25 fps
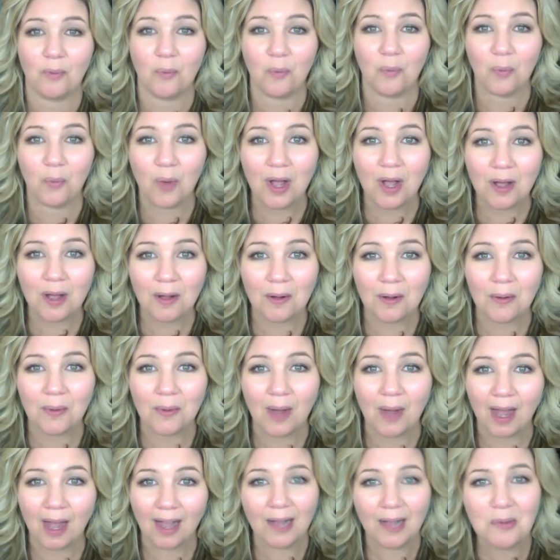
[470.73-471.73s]
whoa,
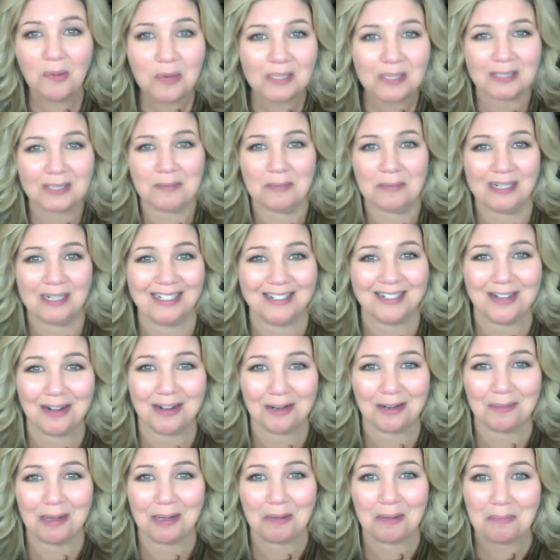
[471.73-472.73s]
I want somebody to talk
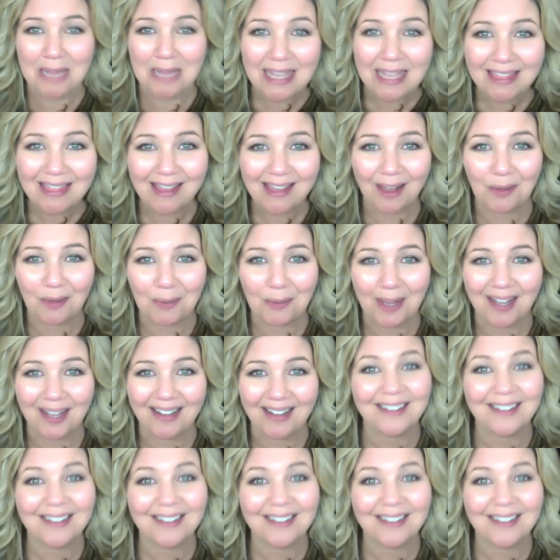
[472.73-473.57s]
about me that way.